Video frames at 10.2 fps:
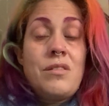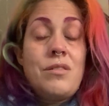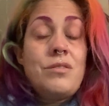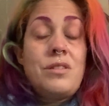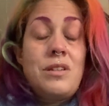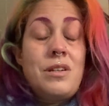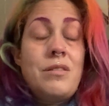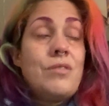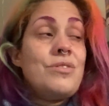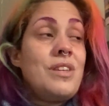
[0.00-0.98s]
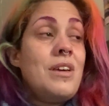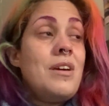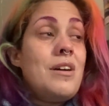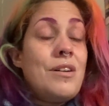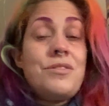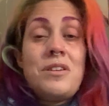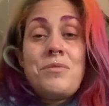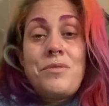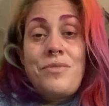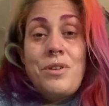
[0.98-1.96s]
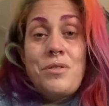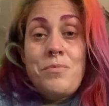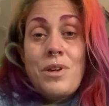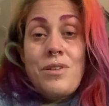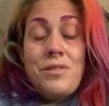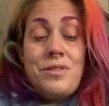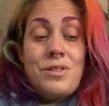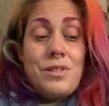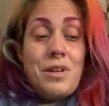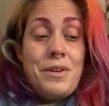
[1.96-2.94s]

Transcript: I don't know. I'll see how I feel, because